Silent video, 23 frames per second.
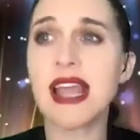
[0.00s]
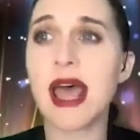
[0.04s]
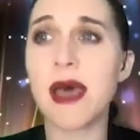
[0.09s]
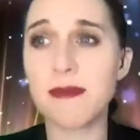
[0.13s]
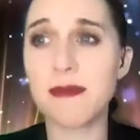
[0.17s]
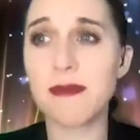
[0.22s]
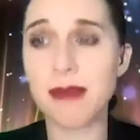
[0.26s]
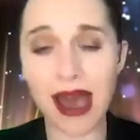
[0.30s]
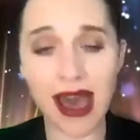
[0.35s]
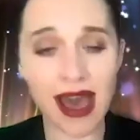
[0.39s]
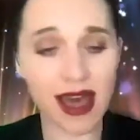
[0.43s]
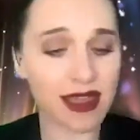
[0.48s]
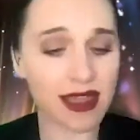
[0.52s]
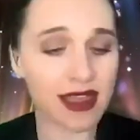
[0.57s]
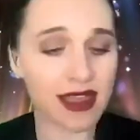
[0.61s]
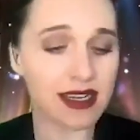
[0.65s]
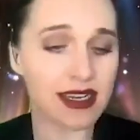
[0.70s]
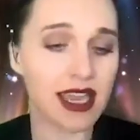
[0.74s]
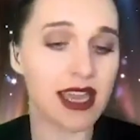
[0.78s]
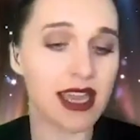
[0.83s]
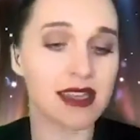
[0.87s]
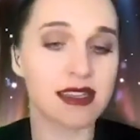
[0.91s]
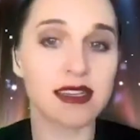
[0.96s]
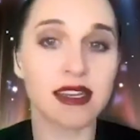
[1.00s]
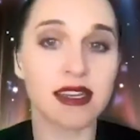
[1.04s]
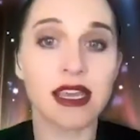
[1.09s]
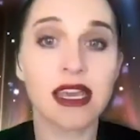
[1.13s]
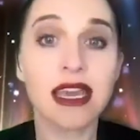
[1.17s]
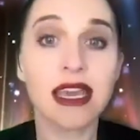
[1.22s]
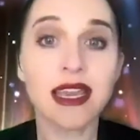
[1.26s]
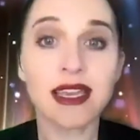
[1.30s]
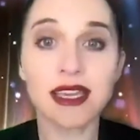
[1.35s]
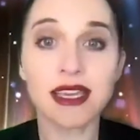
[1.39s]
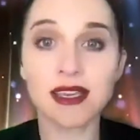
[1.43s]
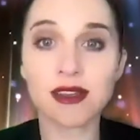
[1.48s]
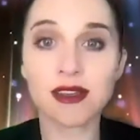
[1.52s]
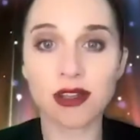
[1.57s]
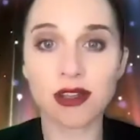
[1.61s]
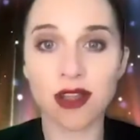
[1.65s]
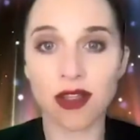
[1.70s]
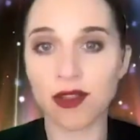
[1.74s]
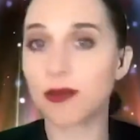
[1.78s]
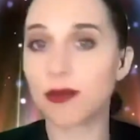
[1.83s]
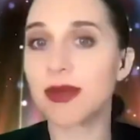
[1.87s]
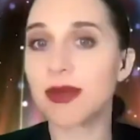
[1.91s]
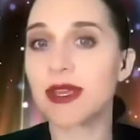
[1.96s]
empath and can heal
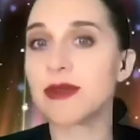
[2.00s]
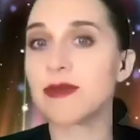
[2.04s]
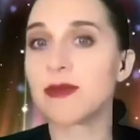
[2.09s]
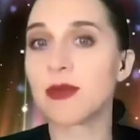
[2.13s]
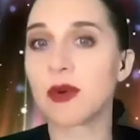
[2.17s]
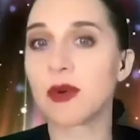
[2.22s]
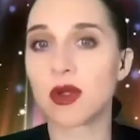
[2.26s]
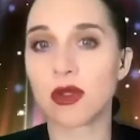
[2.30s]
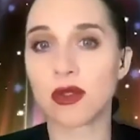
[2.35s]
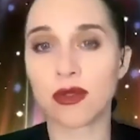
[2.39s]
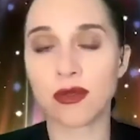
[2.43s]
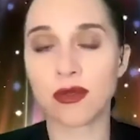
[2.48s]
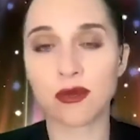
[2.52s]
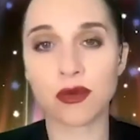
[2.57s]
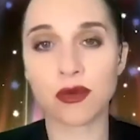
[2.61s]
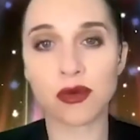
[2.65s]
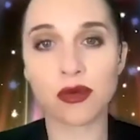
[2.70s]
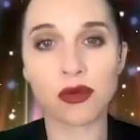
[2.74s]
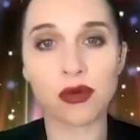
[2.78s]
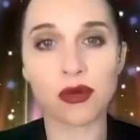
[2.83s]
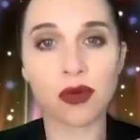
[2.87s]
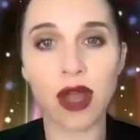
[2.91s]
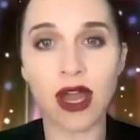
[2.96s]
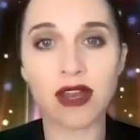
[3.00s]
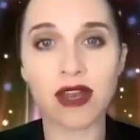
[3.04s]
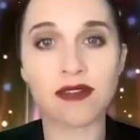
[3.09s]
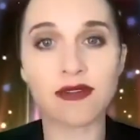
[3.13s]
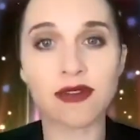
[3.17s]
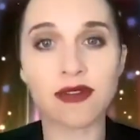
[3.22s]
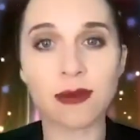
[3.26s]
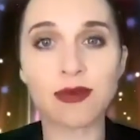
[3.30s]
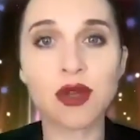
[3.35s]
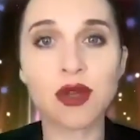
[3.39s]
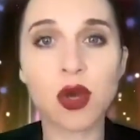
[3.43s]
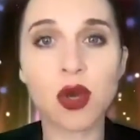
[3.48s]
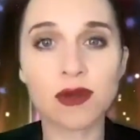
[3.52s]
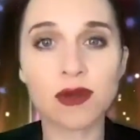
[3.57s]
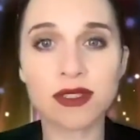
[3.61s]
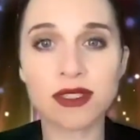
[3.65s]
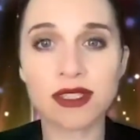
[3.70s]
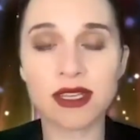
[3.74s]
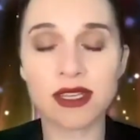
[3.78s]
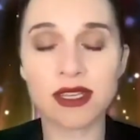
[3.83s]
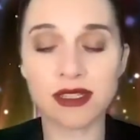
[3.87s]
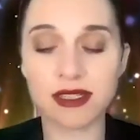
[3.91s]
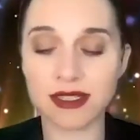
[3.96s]
other people through kind of
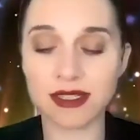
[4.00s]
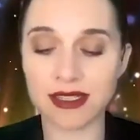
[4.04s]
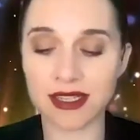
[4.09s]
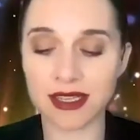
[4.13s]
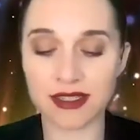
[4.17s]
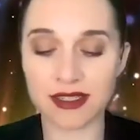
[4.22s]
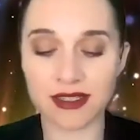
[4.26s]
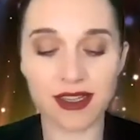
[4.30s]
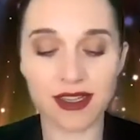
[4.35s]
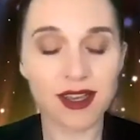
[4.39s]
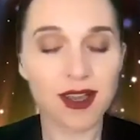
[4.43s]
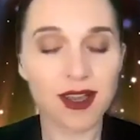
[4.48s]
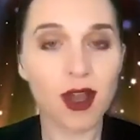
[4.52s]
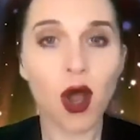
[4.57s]
hypnosis and